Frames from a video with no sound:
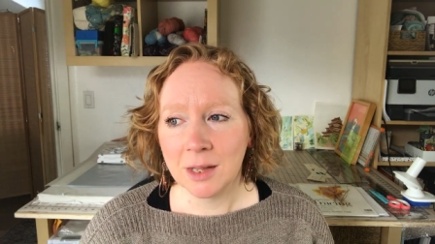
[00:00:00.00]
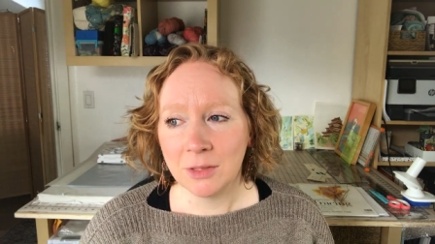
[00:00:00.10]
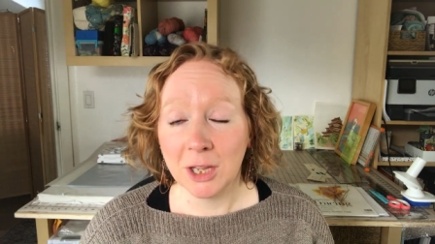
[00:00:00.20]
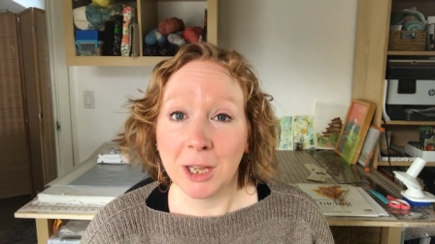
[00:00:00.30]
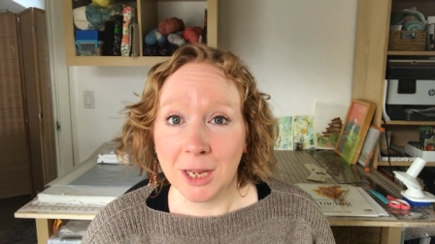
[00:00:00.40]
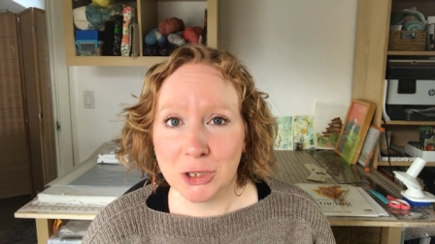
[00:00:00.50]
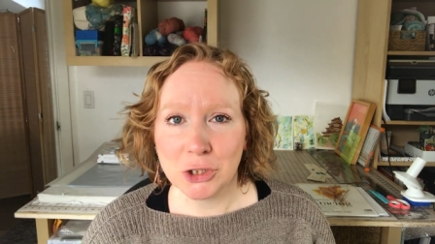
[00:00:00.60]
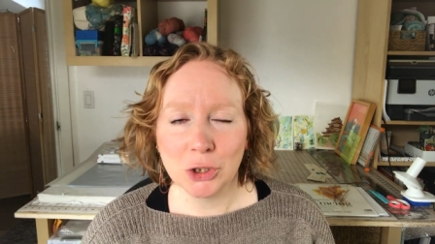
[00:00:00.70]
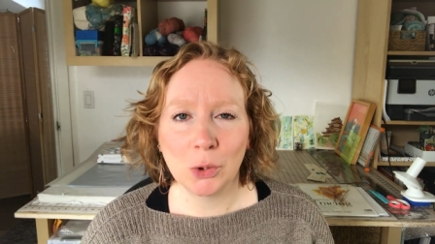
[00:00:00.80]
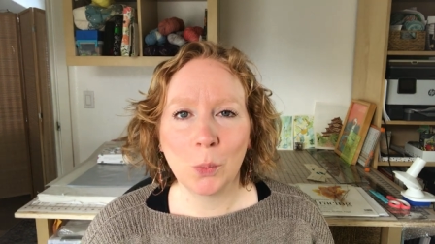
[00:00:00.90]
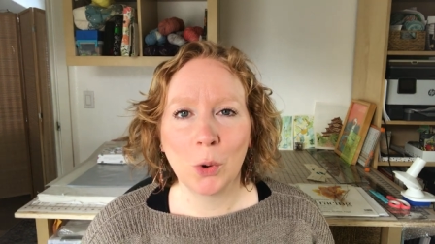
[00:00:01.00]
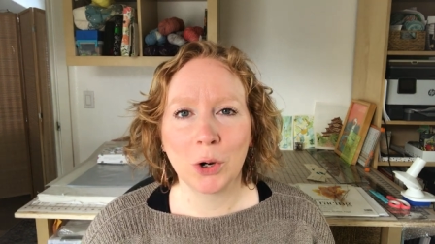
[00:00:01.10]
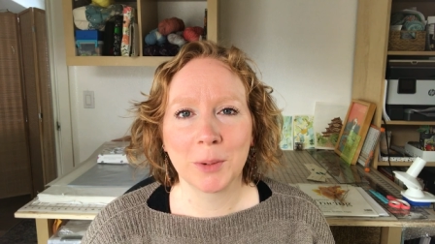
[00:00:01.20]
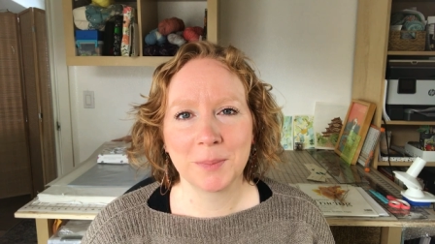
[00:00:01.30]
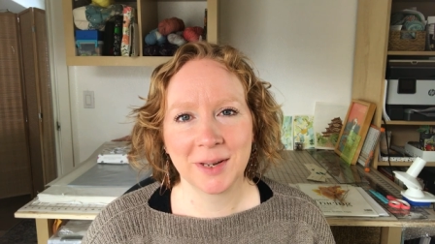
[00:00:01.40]
the occasional
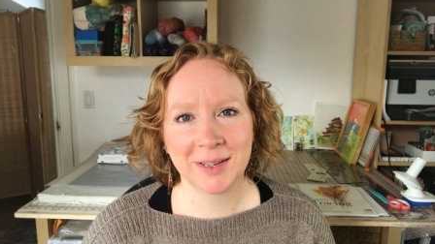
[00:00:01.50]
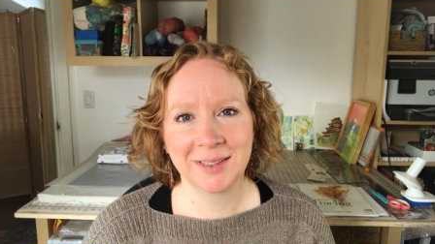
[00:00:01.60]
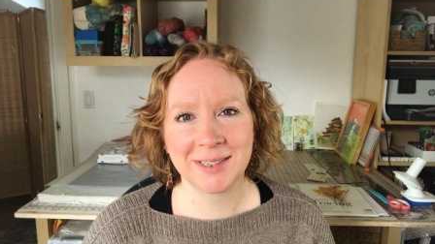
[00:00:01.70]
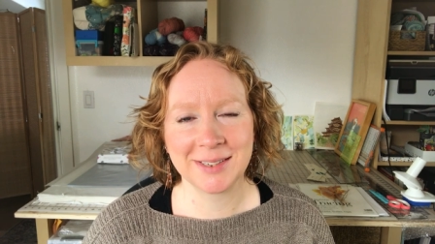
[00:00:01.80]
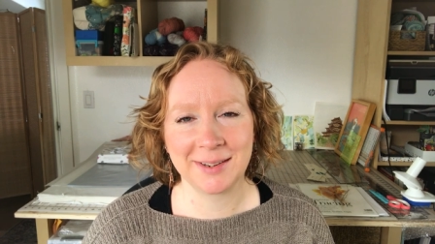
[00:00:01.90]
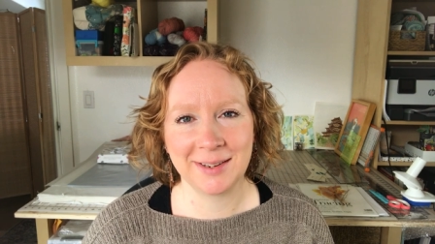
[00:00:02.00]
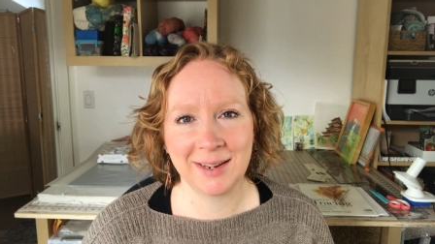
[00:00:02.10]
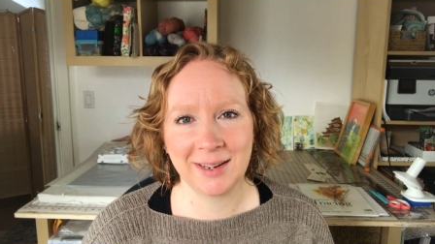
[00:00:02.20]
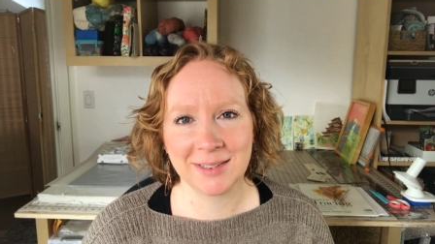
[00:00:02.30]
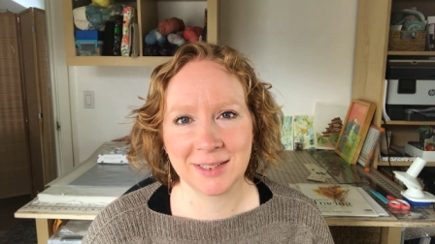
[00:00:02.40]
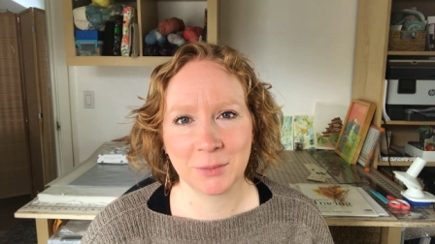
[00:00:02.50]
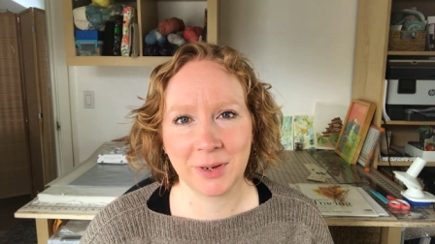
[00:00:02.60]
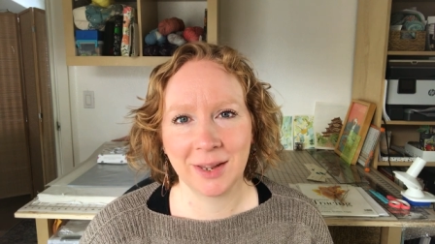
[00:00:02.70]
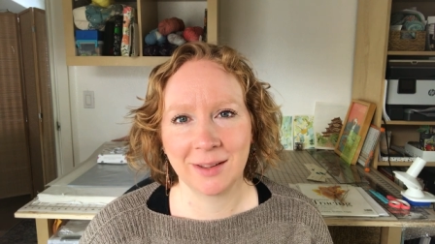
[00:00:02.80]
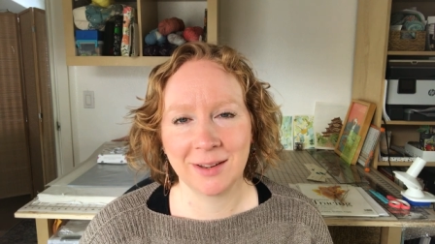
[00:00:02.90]
warm sunny days that we
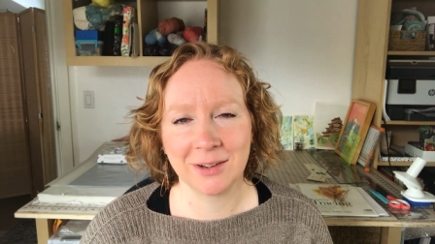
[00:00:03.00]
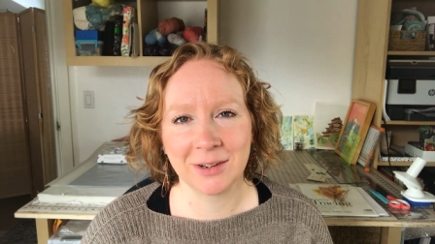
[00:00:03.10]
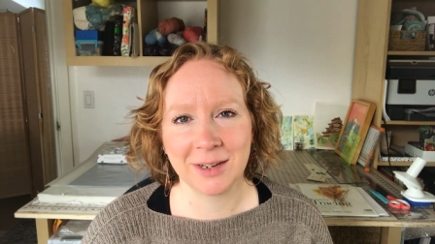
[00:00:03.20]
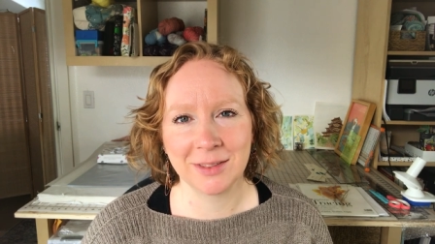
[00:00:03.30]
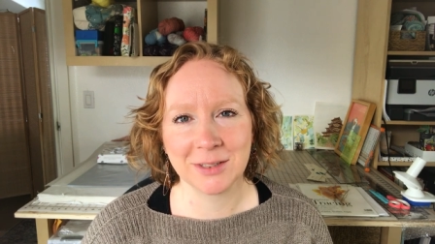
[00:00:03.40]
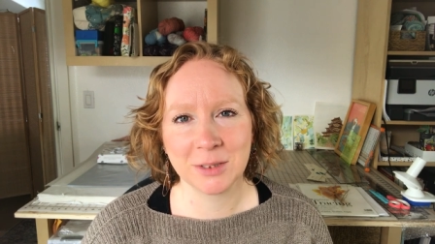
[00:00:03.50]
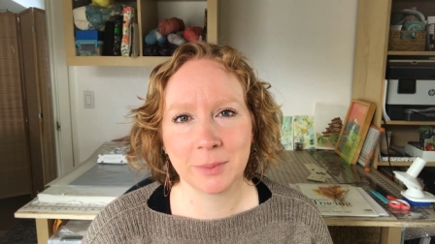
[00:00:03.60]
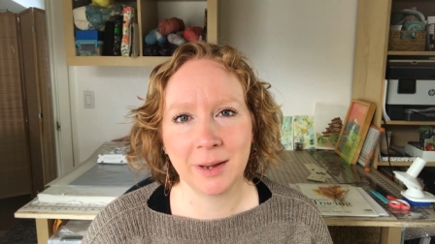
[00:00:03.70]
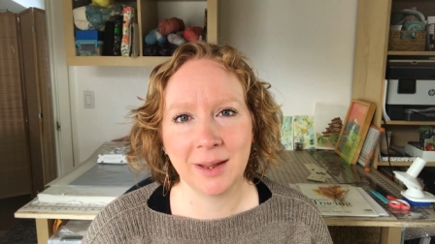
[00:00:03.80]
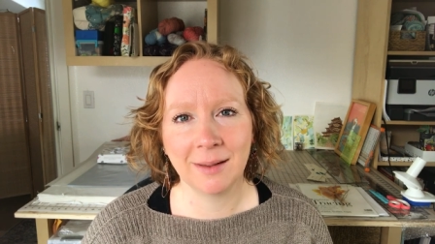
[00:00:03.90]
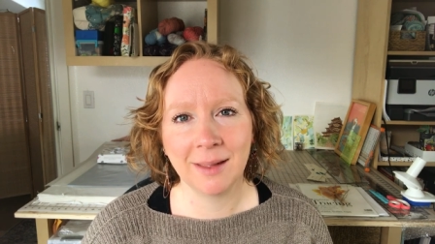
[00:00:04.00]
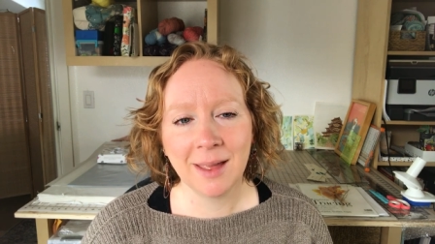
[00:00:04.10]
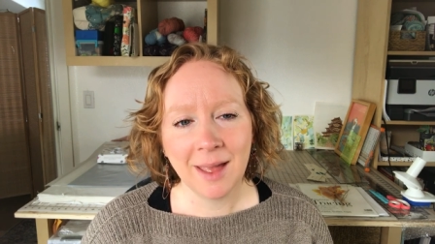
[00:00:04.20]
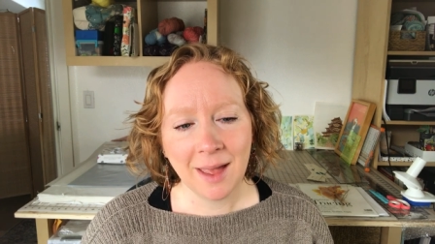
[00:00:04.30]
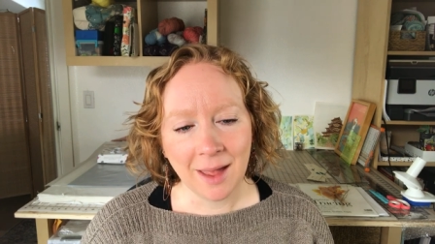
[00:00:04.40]
get here in the spring.
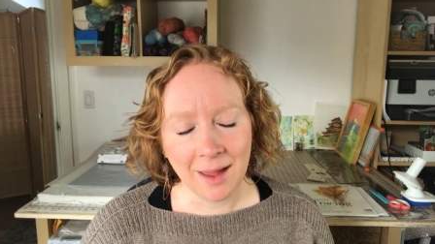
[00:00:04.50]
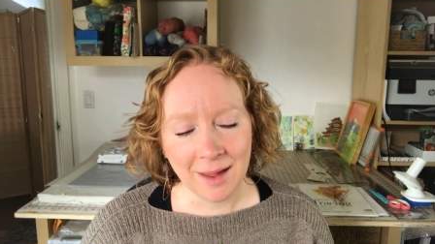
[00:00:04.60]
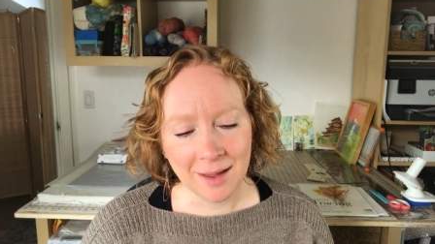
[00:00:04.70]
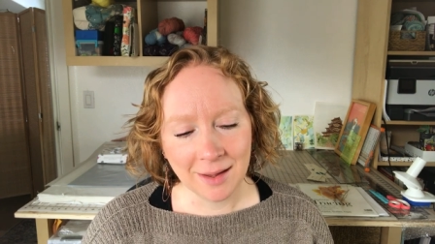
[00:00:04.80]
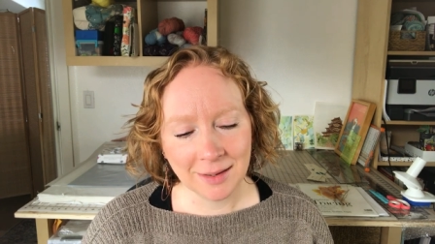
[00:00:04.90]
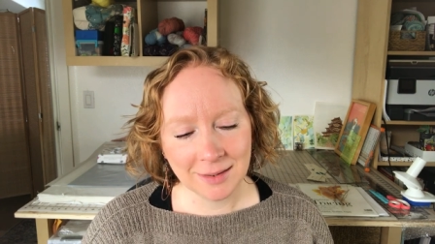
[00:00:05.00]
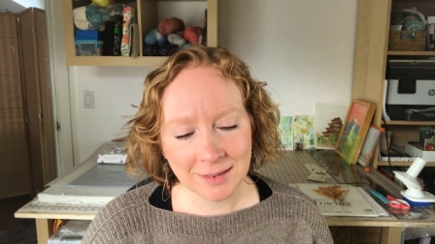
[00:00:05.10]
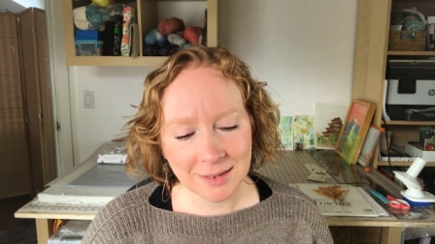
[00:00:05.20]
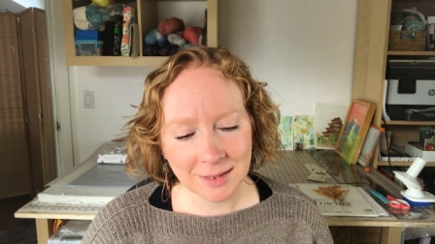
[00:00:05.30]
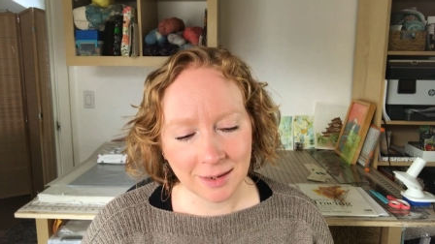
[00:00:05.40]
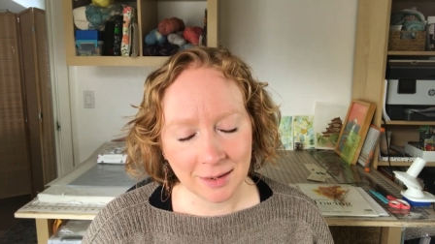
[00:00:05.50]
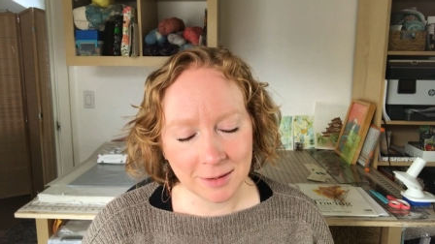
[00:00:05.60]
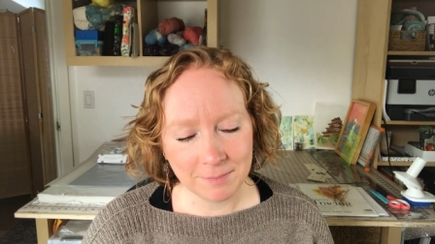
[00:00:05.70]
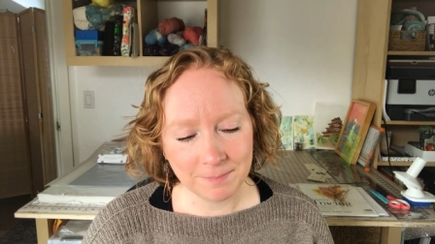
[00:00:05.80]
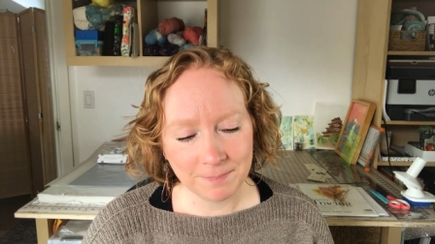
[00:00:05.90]
And,
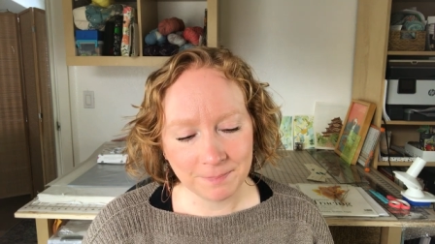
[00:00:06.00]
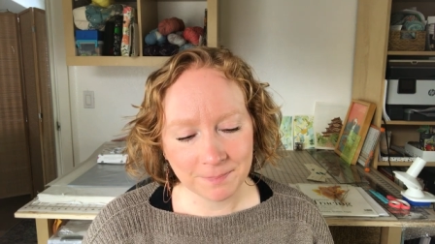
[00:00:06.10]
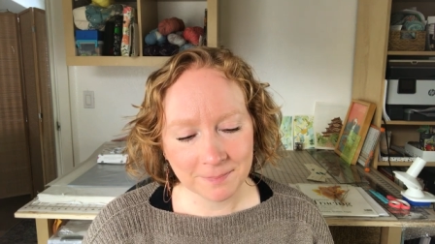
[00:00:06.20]
um,